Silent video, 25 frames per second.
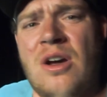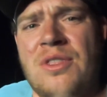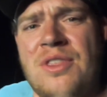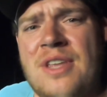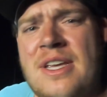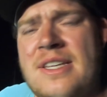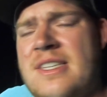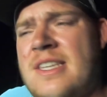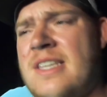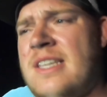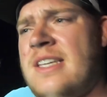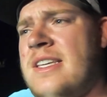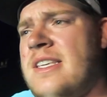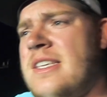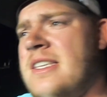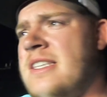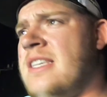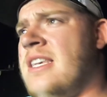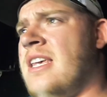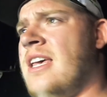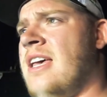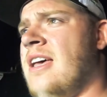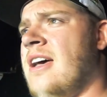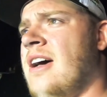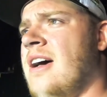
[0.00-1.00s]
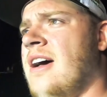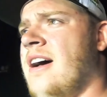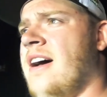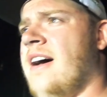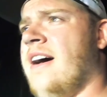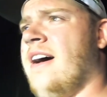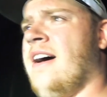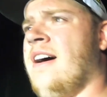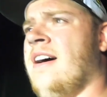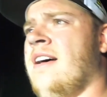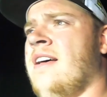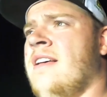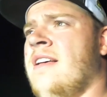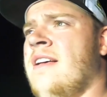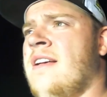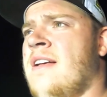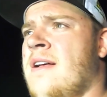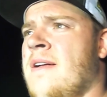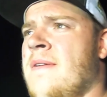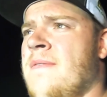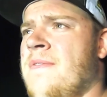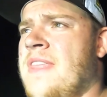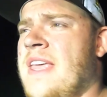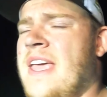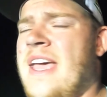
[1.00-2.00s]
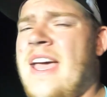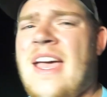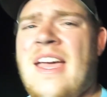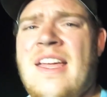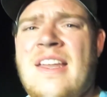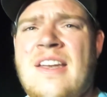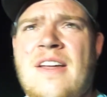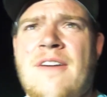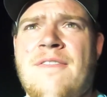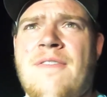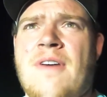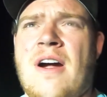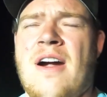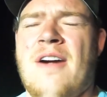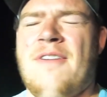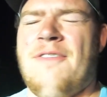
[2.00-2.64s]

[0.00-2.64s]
This is the end of our